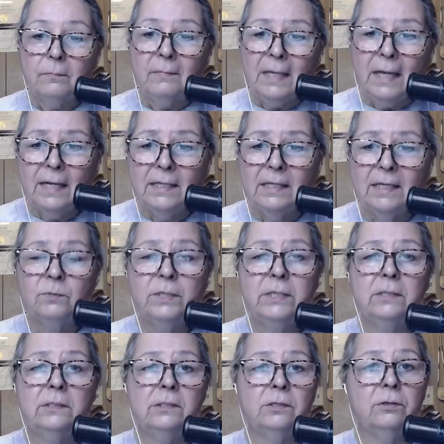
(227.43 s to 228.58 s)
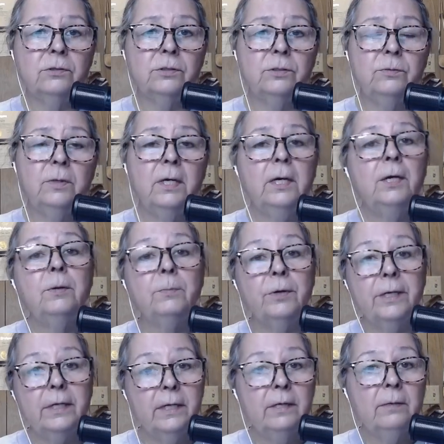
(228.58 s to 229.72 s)
and then we can start to
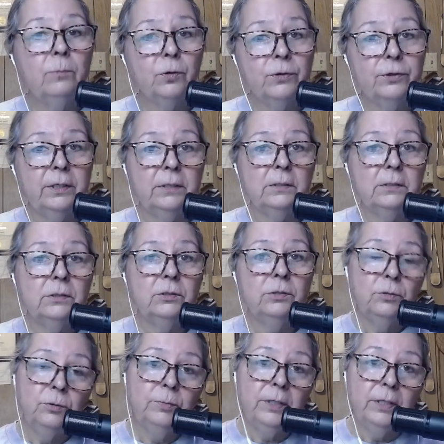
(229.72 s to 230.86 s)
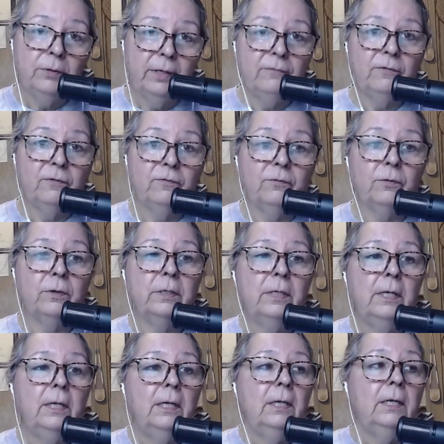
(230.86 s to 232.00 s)
bring in more things to be grateful for.
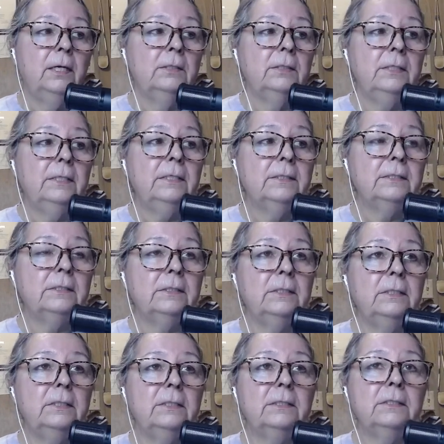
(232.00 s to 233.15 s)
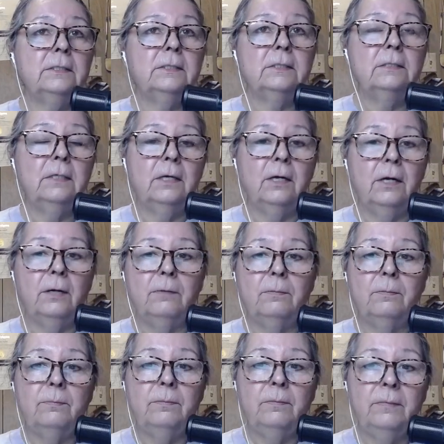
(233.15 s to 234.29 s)
And it's
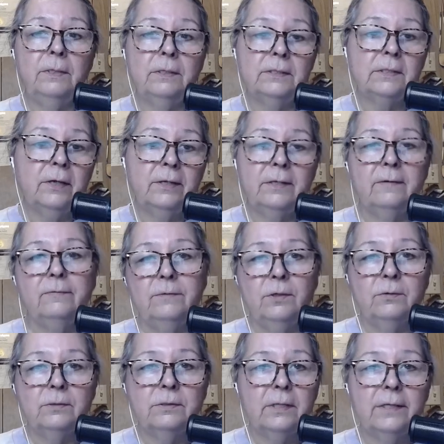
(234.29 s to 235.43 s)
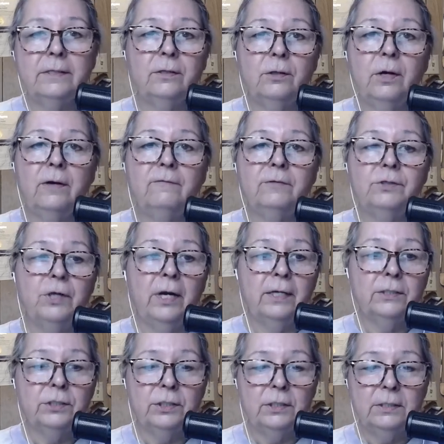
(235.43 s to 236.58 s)
kind of, it's like the law of
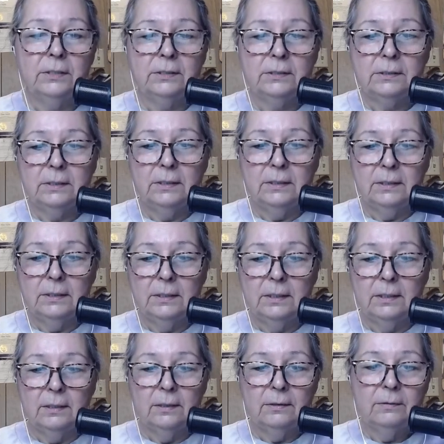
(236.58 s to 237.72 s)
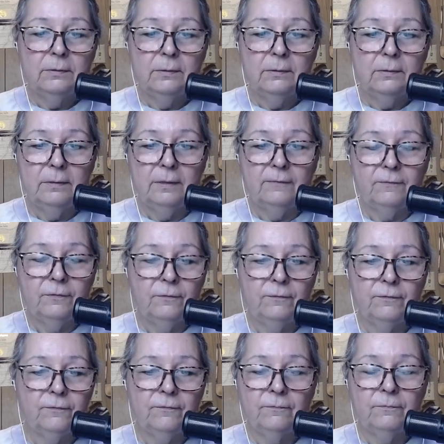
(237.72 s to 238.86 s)
attraction. If
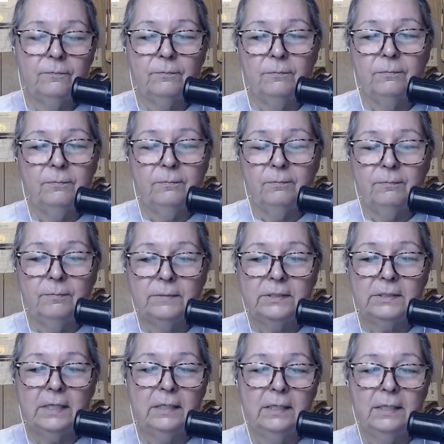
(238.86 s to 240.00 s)
you've studied